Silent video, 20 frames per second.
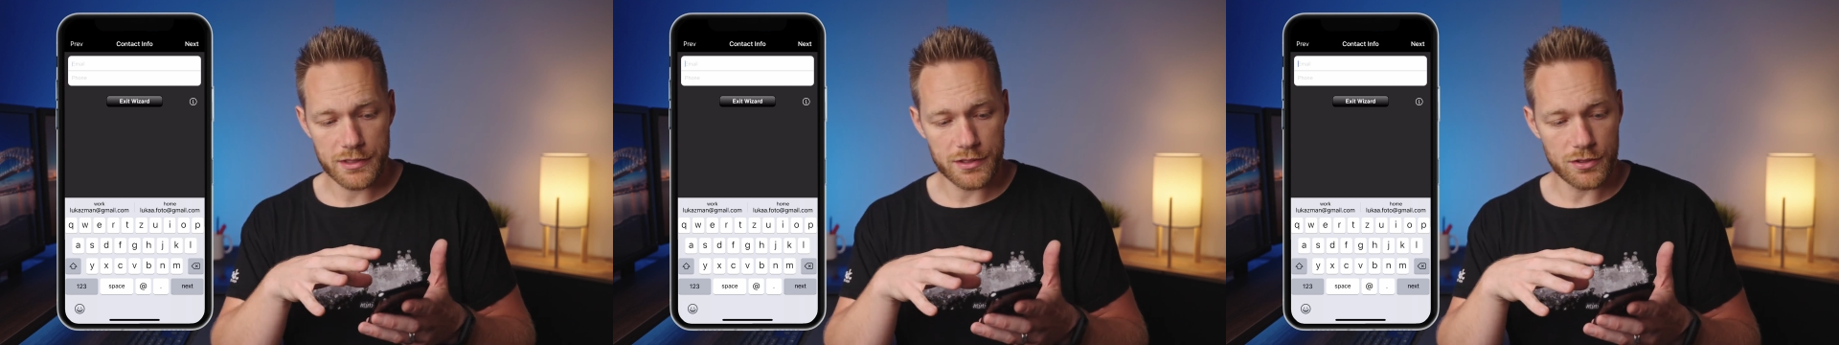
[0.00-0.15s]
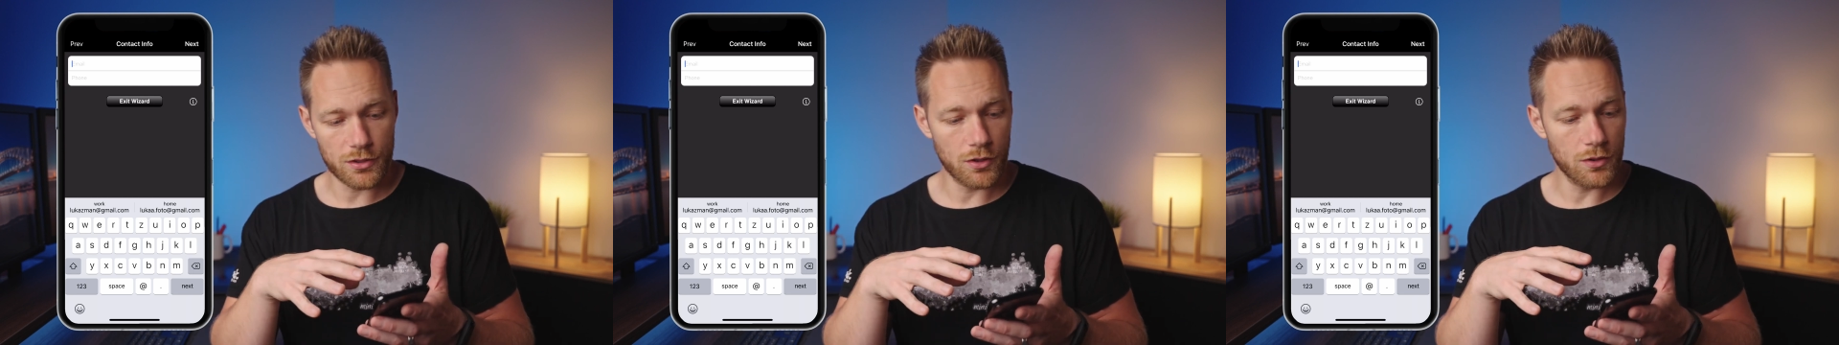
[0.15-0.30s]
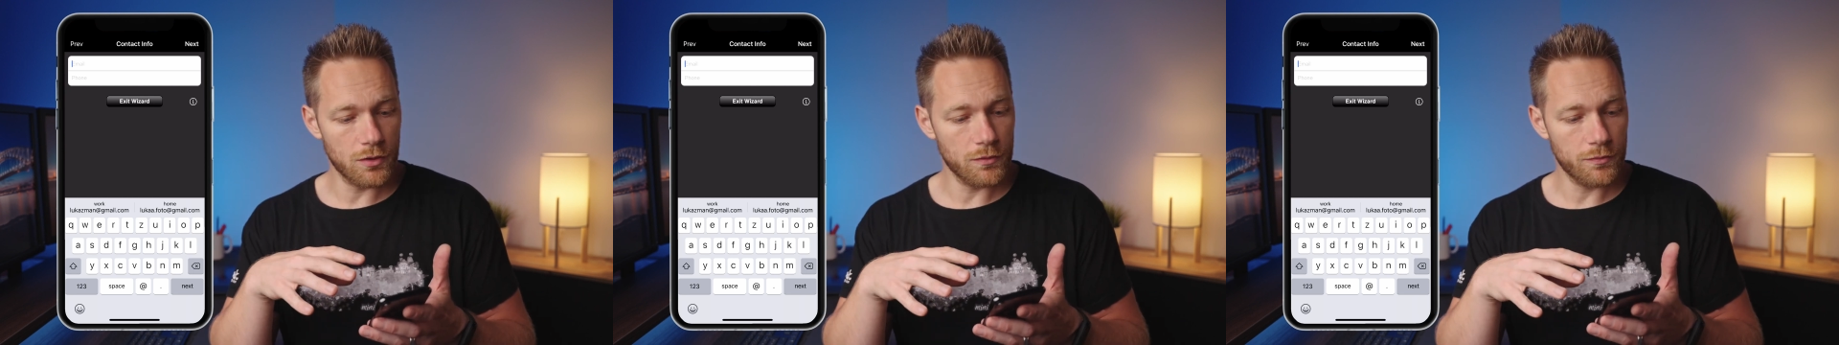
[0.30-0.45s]

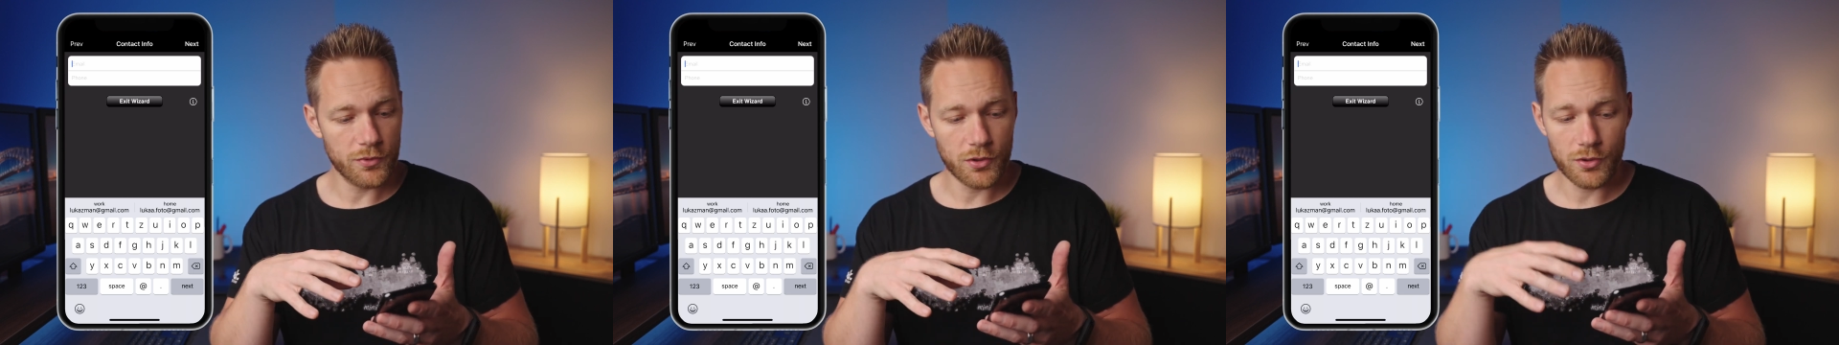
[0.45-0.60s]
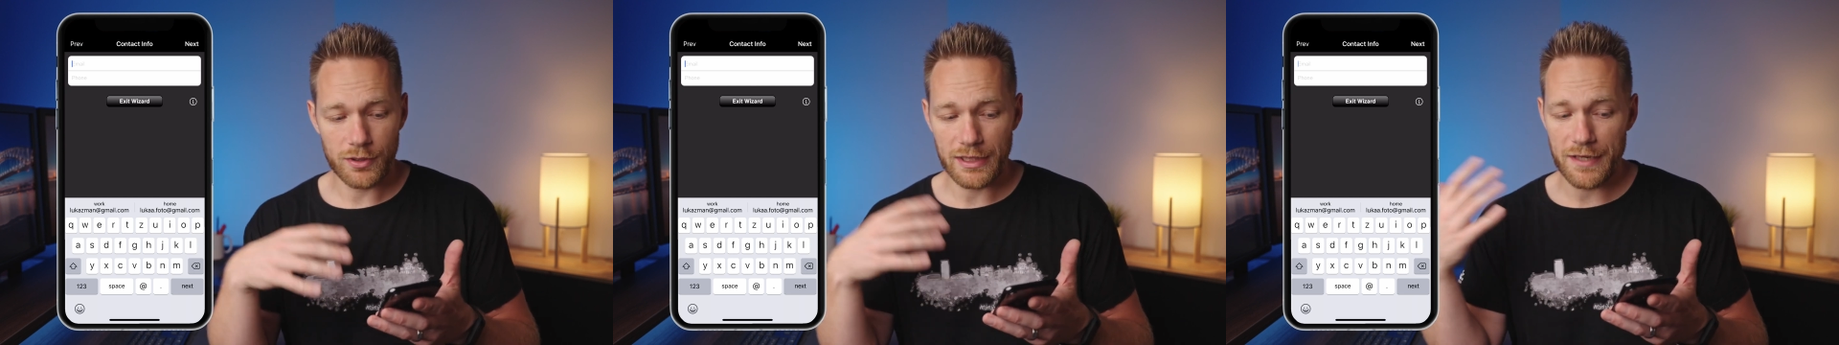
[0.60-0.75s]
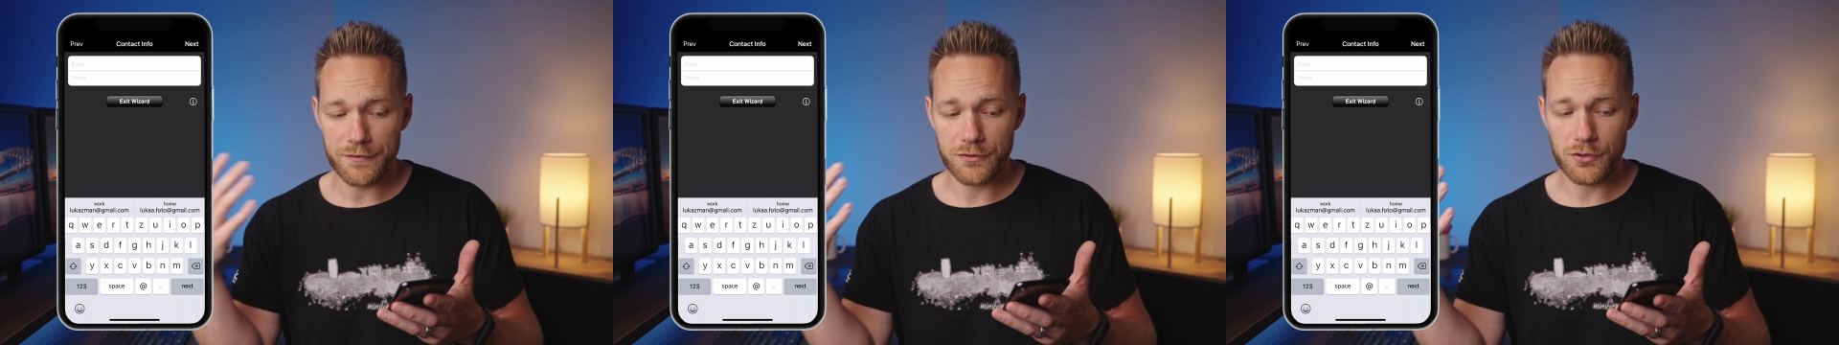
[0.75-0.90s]
so you
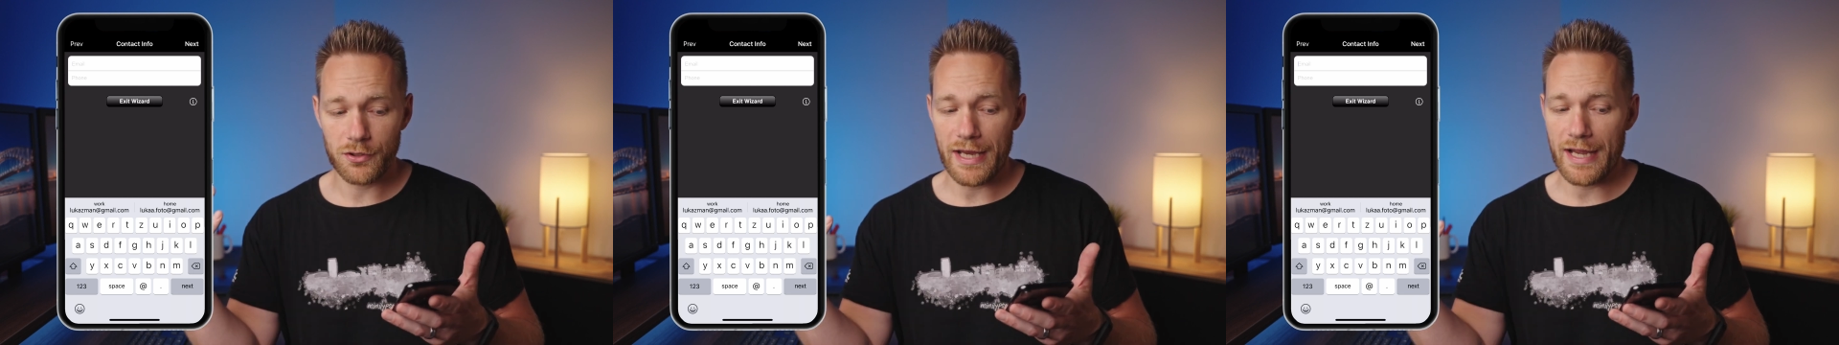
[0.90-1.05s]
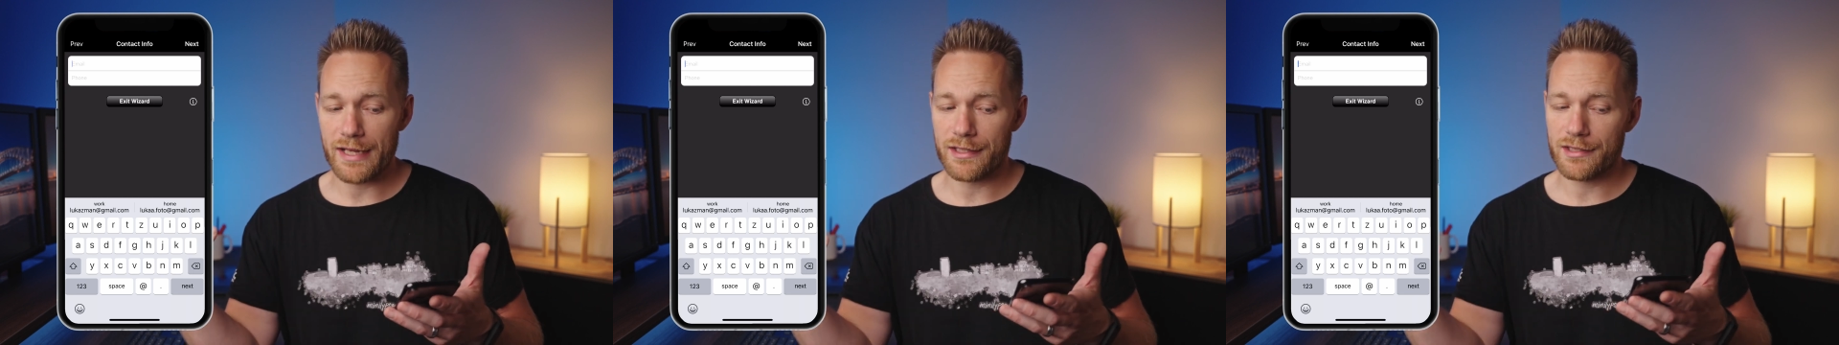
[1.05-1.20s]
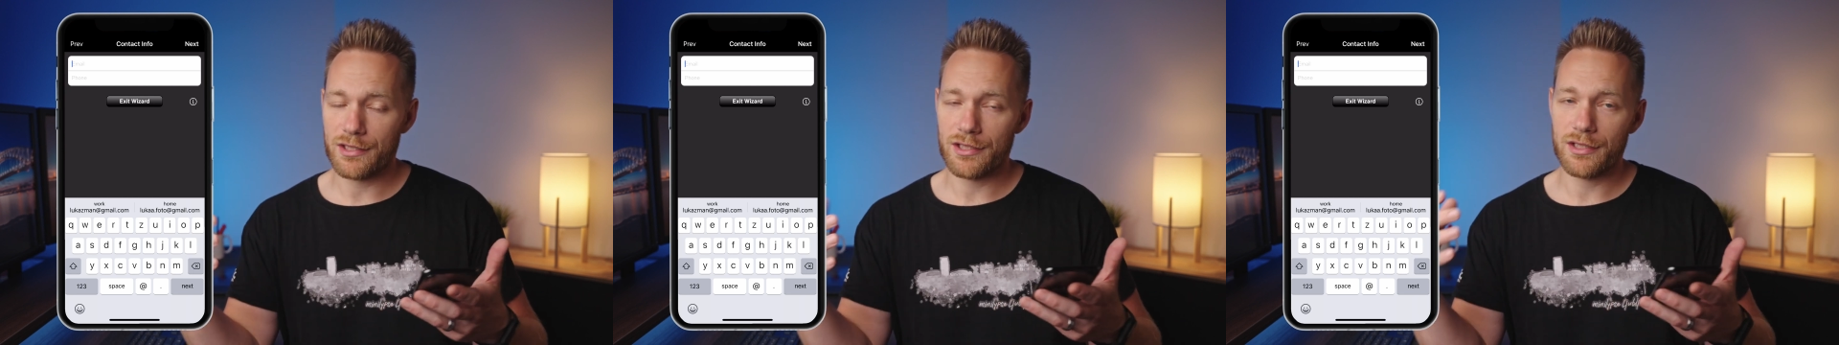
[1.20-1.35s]
have to
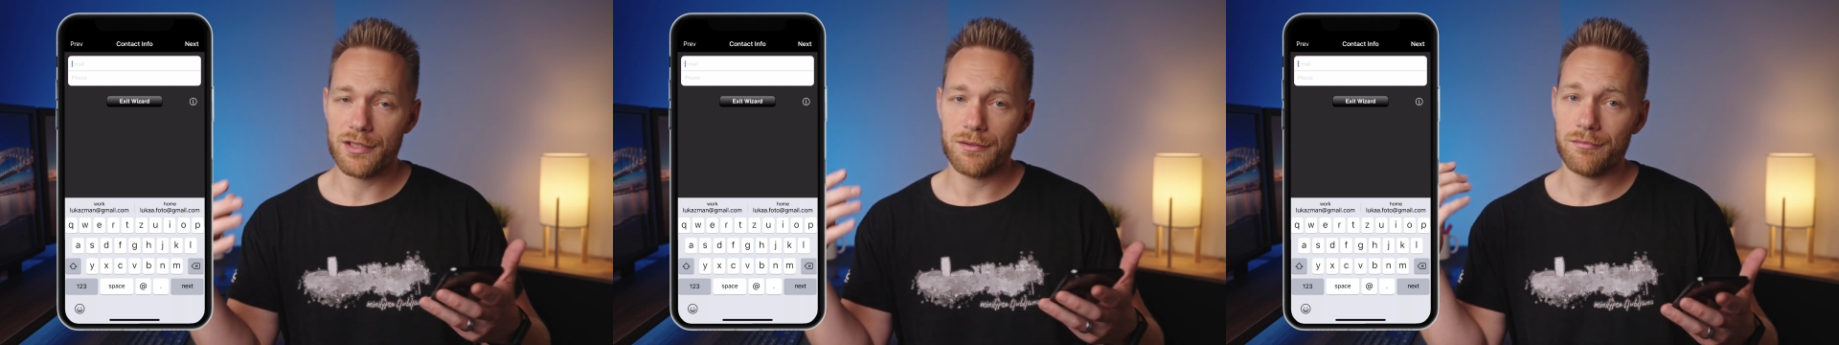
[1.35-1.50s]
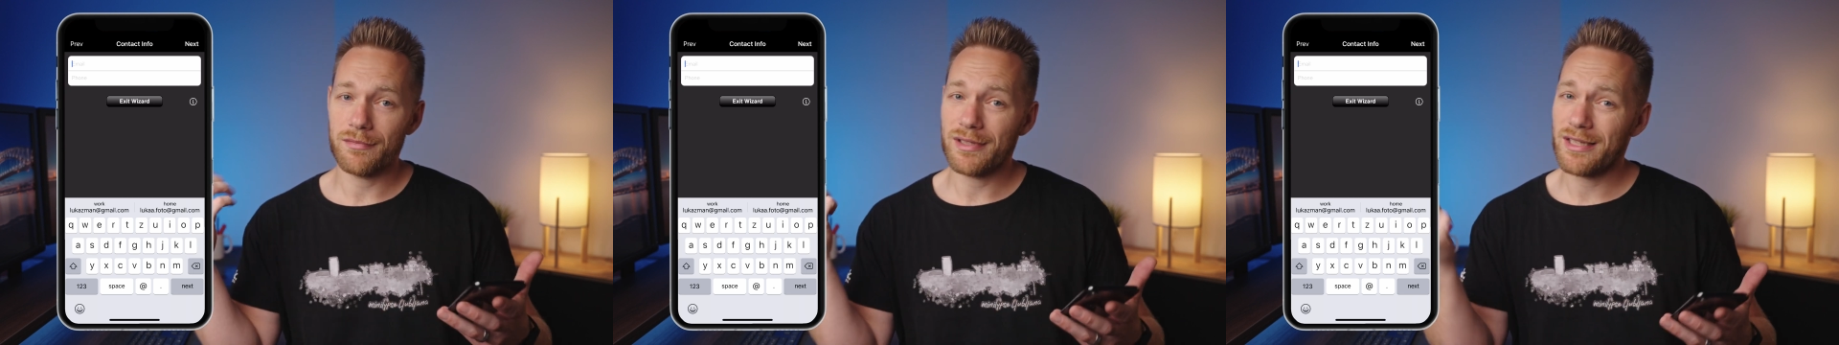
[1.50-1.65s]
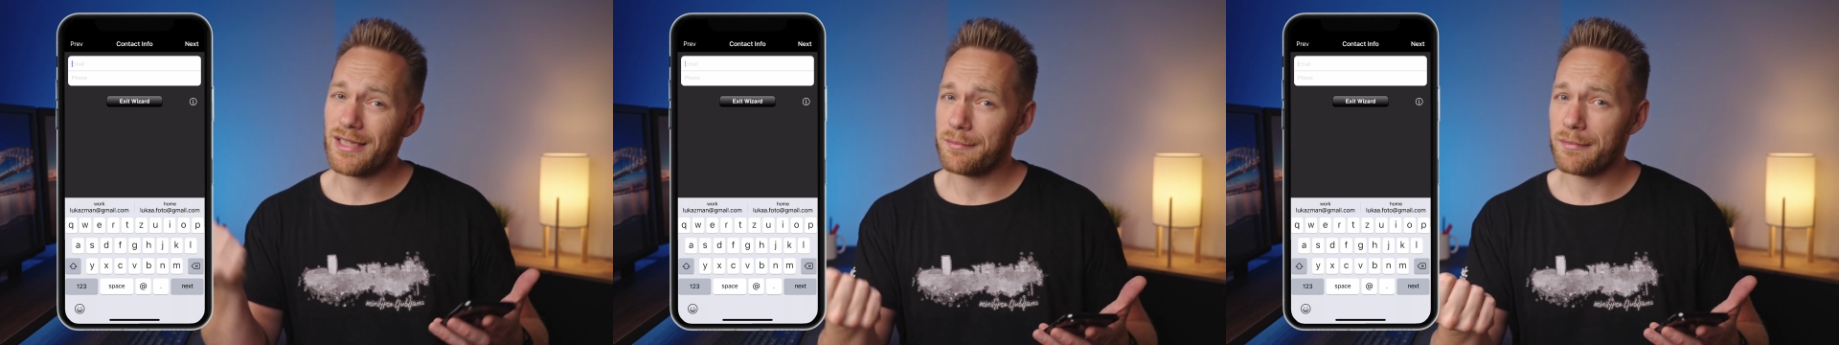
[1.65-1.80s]
enter
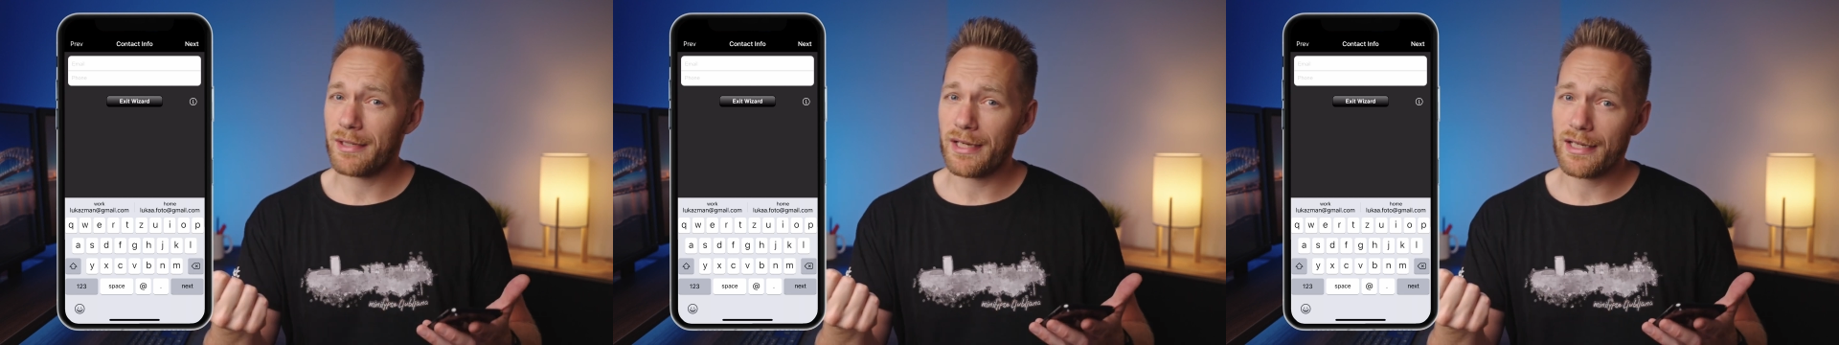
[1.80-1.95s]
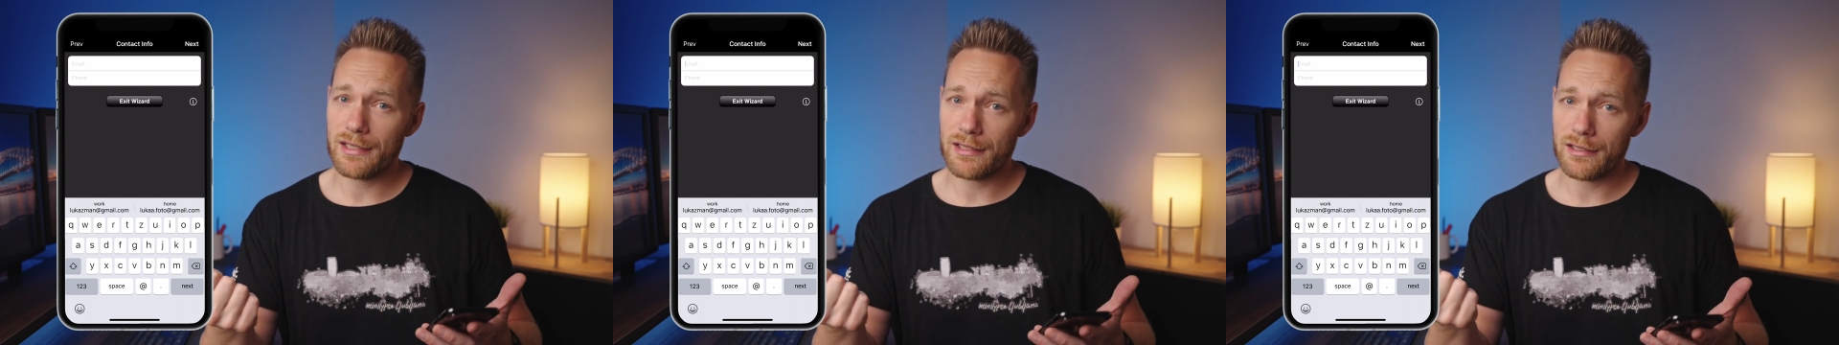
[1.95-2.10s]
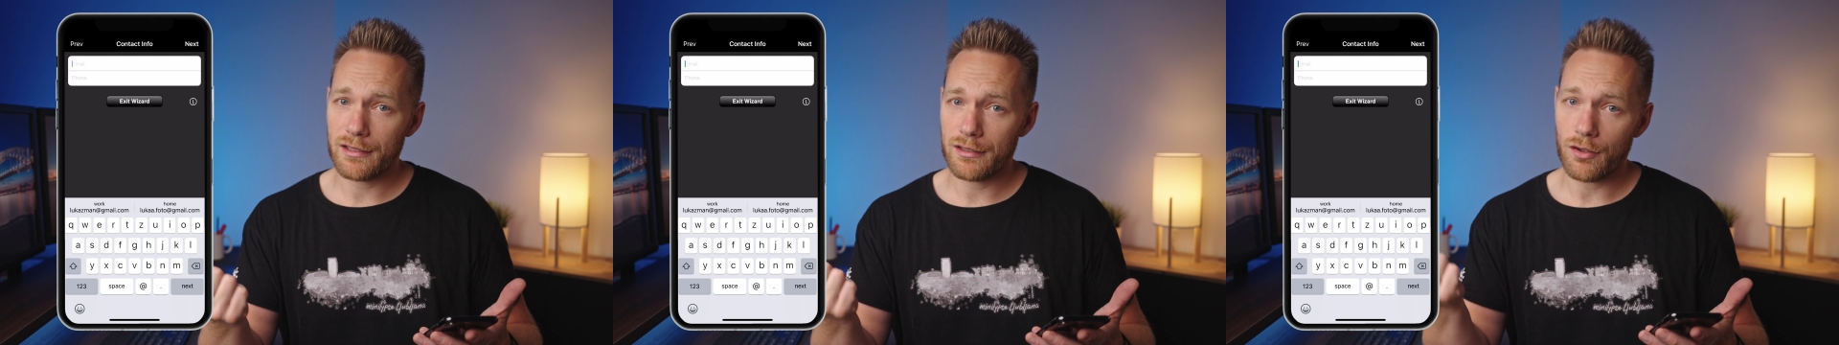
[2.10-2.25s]

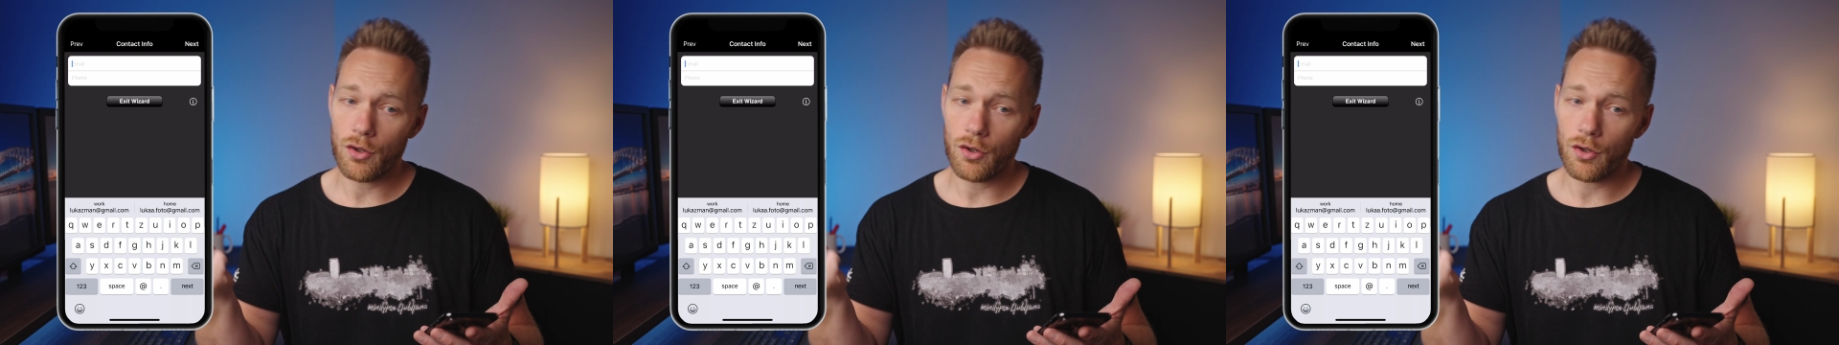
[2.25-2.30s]
email